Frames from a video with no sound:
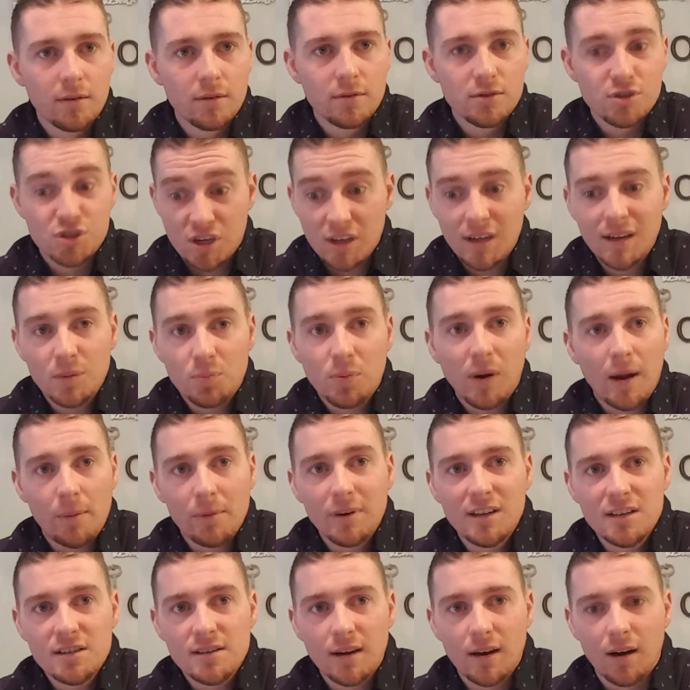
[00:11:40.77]
she probably
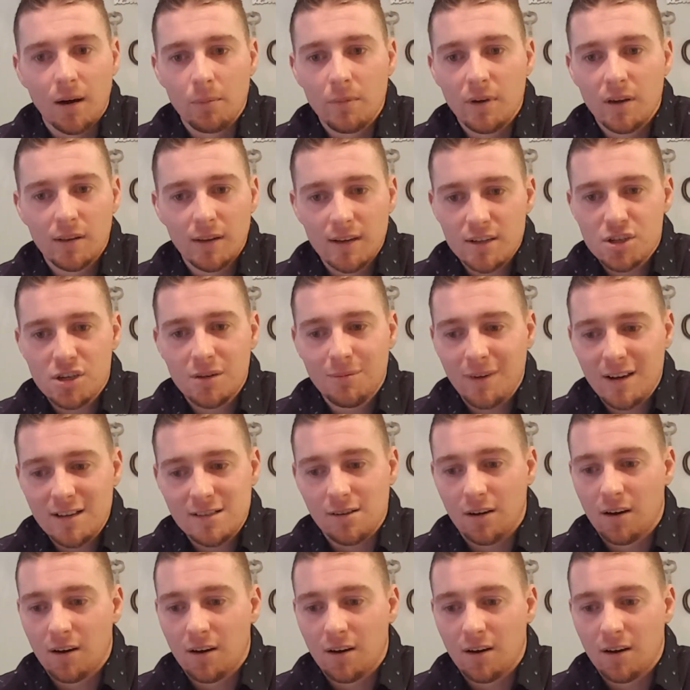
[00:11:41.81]
needs help. Unless she makes